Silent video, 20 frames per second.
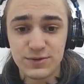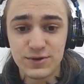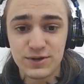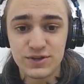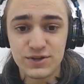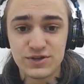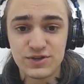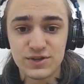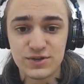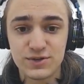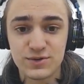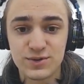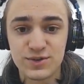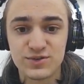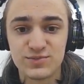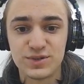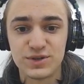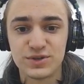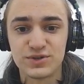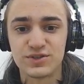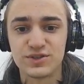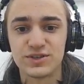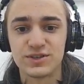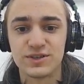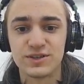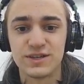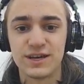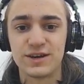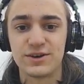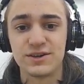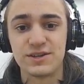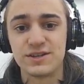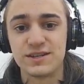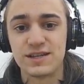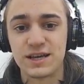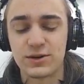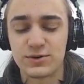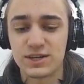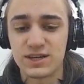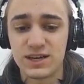we're going to do is build a little area
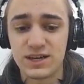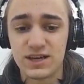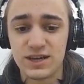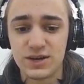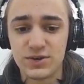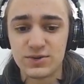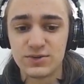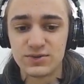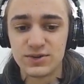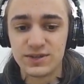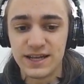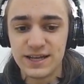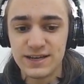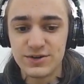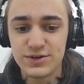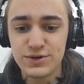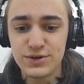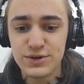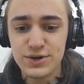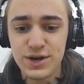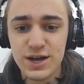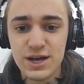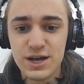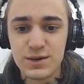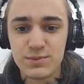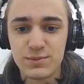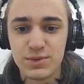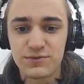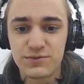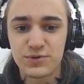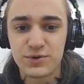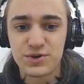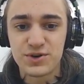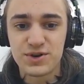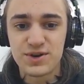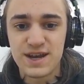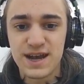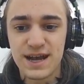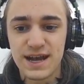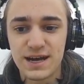down here later, but for
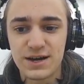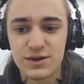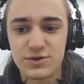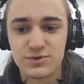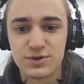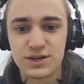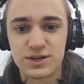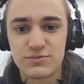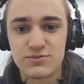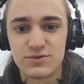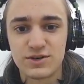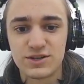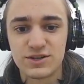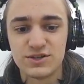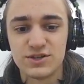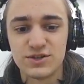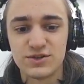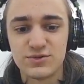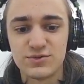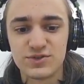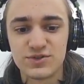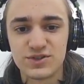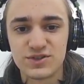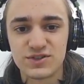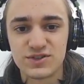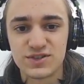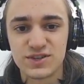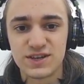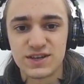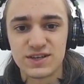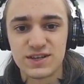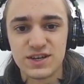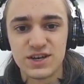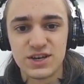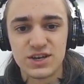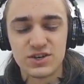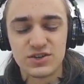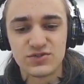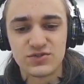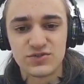now what I want to do is just get
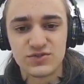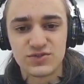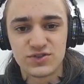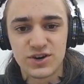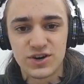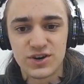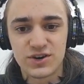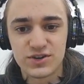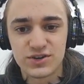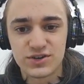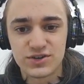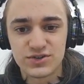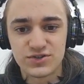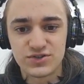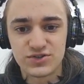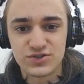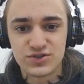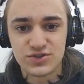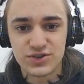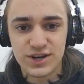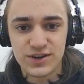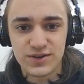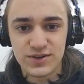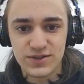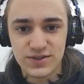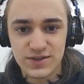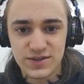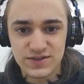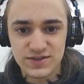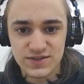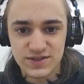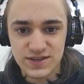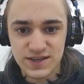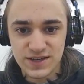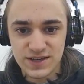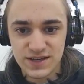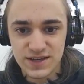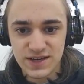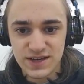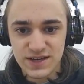started straight on this
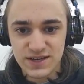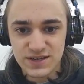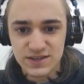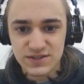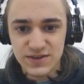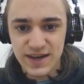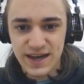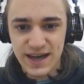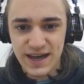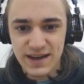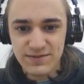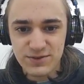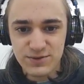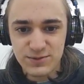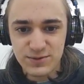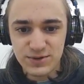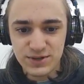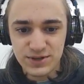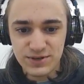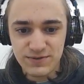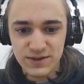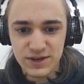thing. So I haven't really